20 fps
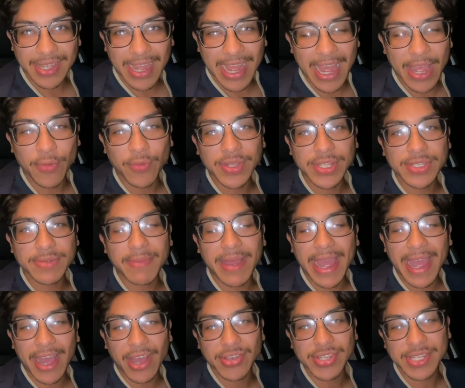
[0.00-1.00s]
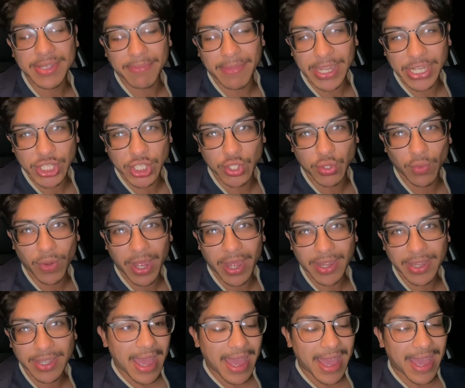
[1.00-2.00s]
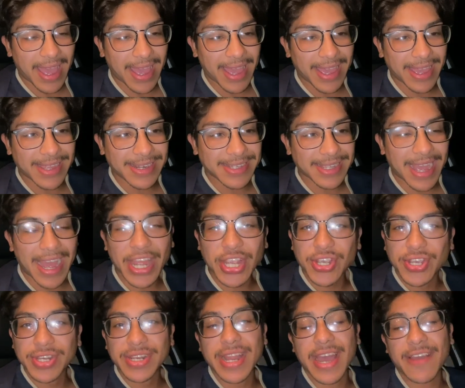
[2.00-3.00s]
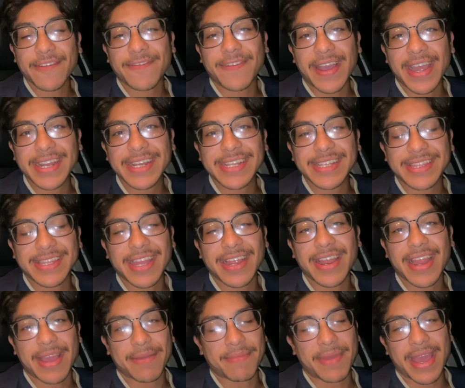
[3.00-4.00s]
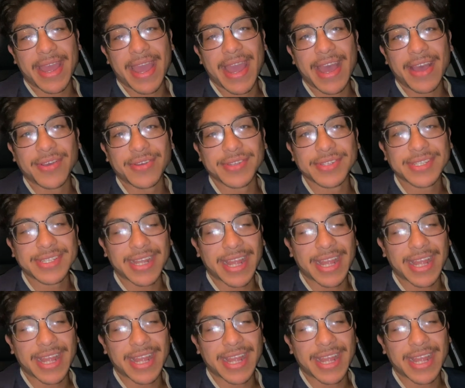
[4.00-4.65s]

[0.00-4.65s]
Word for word: I went to my house in my truck and I could not find it there at my house.